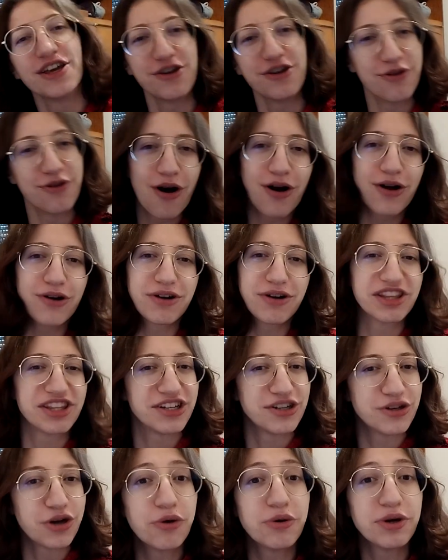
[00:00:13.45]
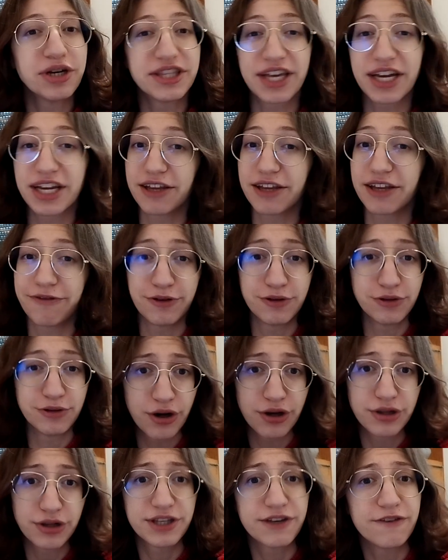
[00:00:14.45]
You already know it, and if you
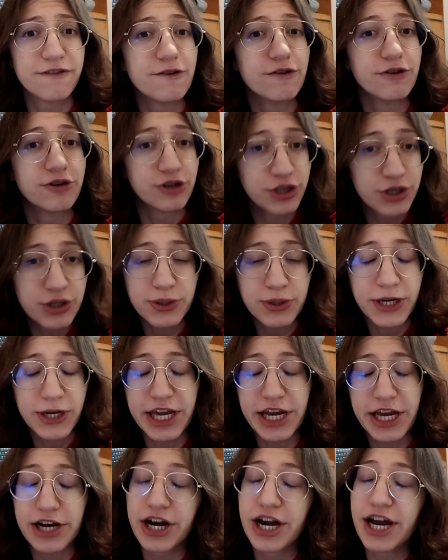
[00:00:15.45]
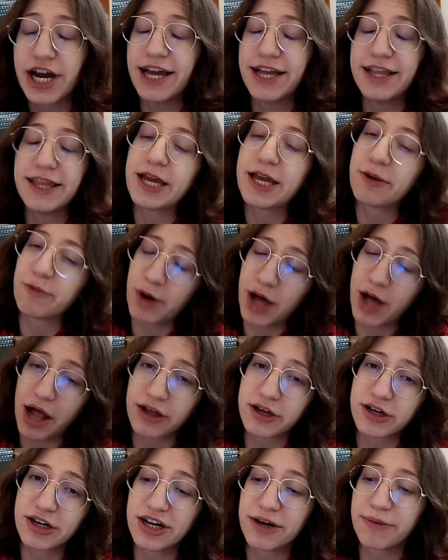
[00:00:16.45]
don't, if you're new here, then
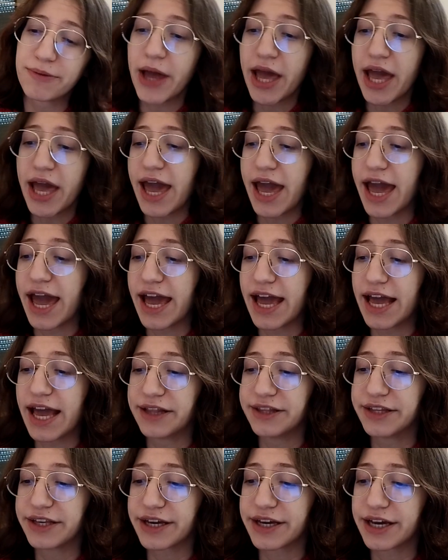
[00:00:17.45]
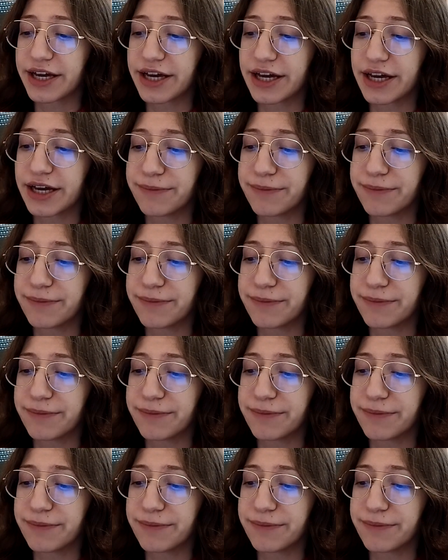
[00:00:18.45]
welcome. And